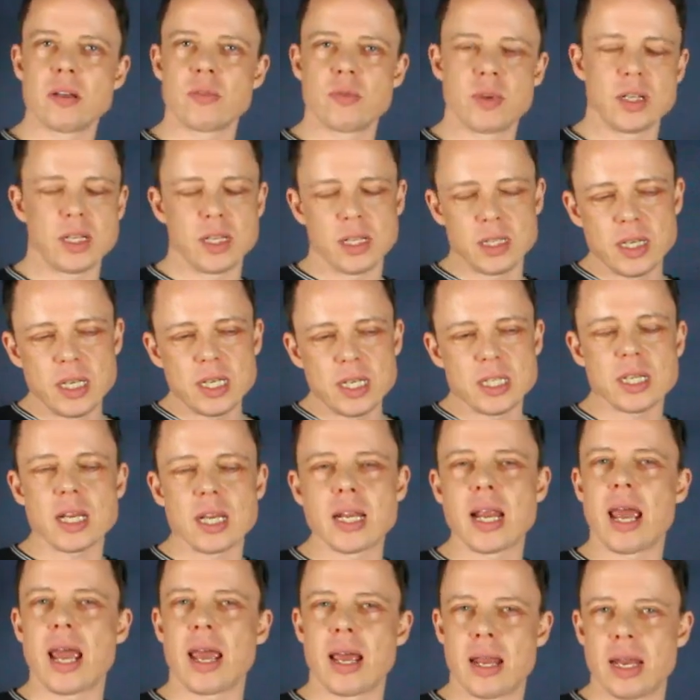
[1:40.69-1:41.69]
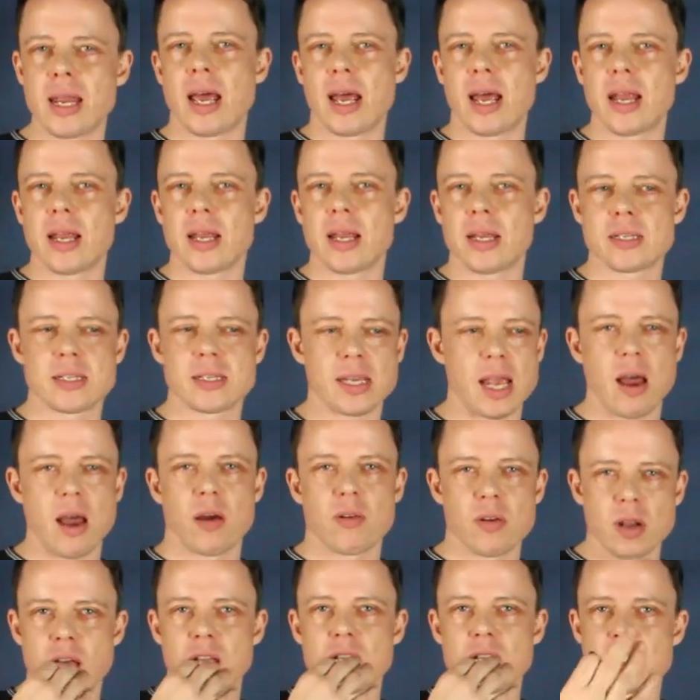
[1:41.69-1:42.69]
It needs a
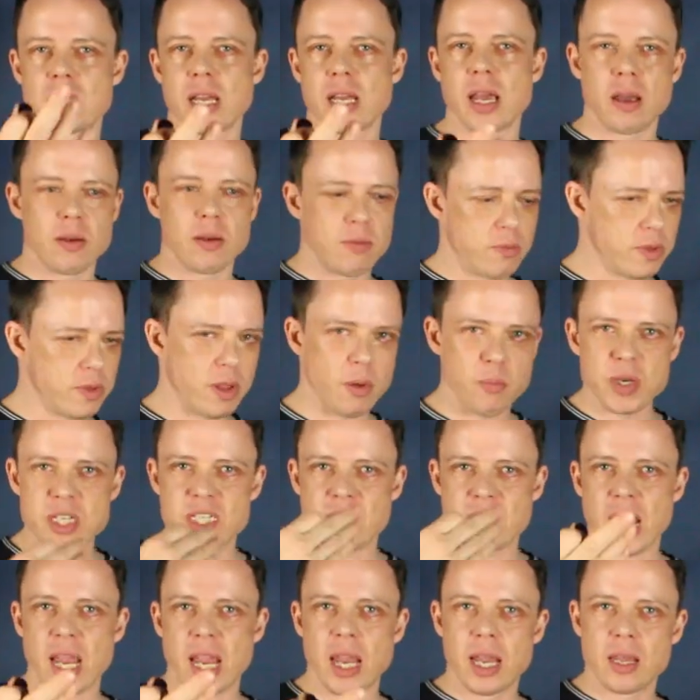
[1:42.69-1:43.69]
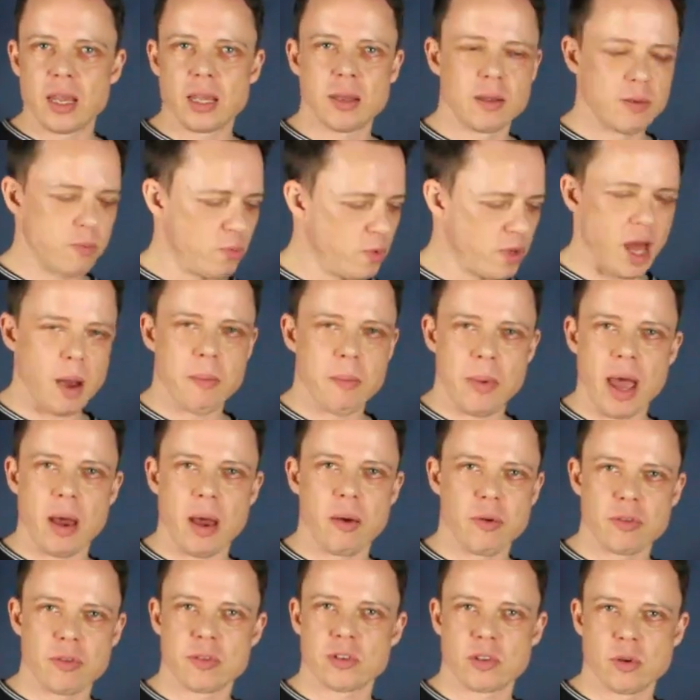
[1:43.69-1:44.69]
sound that we say with our mouth,
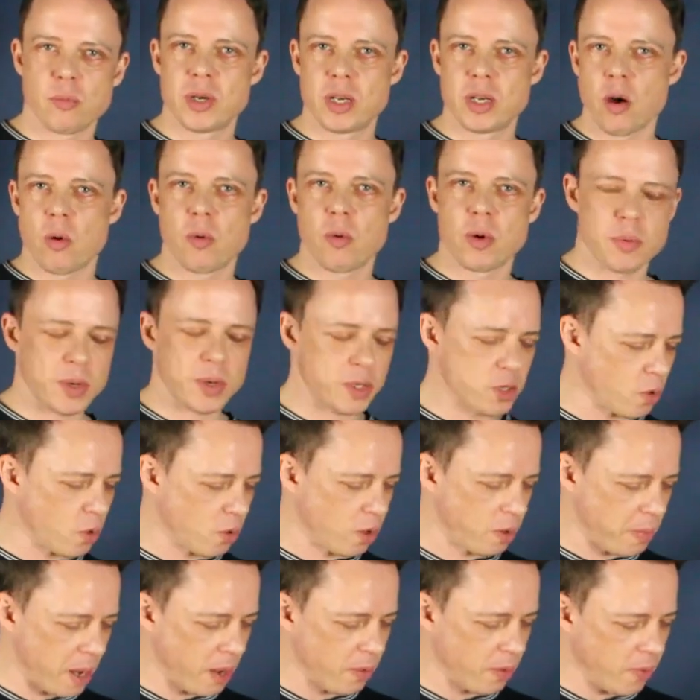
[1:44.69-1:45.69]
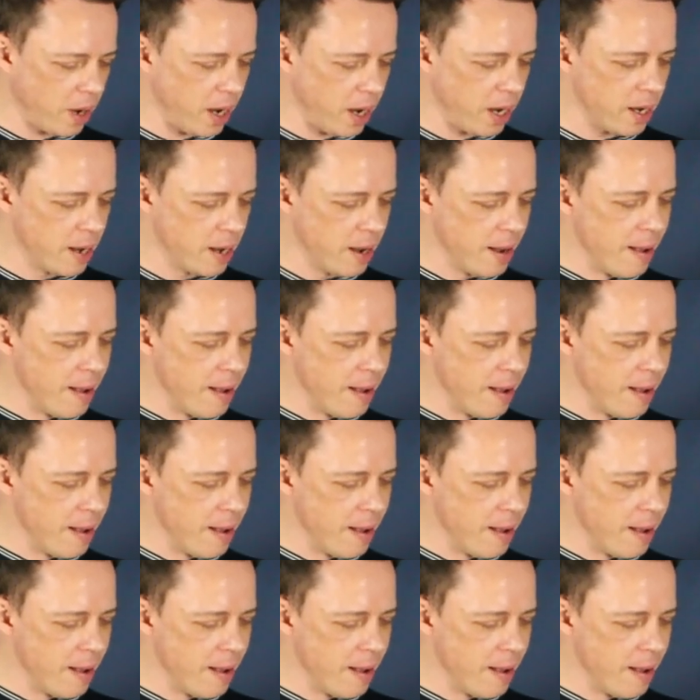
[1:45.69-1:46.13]
so we know what we're talking about, right?